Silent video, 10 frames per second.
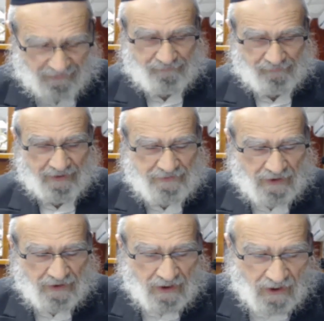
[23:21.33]

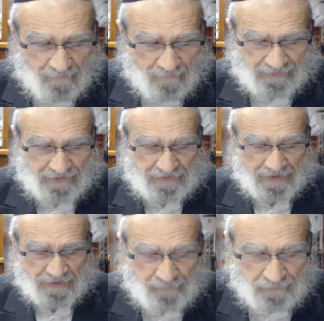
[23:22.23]
explained, but in
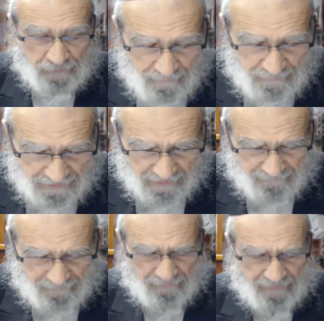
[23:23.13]
simple terms,
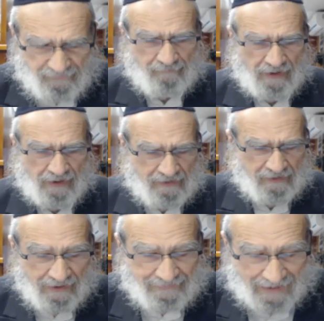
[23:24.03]
if you think about it,
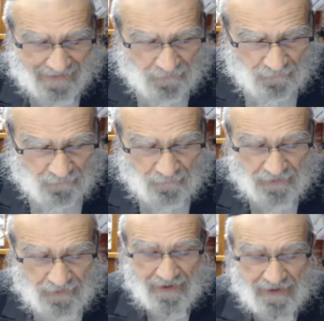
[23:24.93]

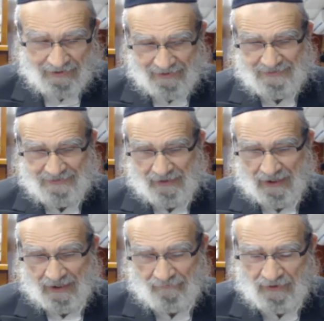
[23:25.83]
Tainug is a
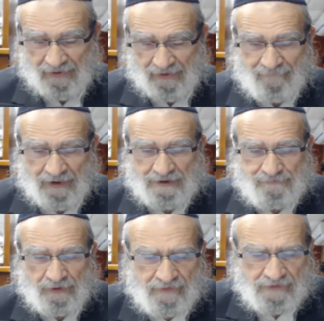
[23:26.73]
kind of, a, of an
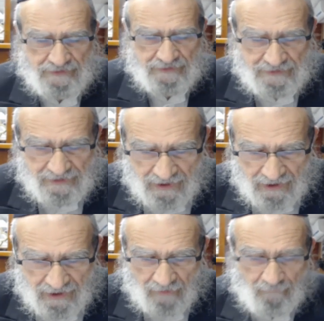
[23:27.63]
experience.
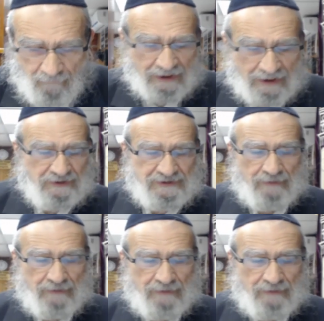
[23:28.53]
But as we said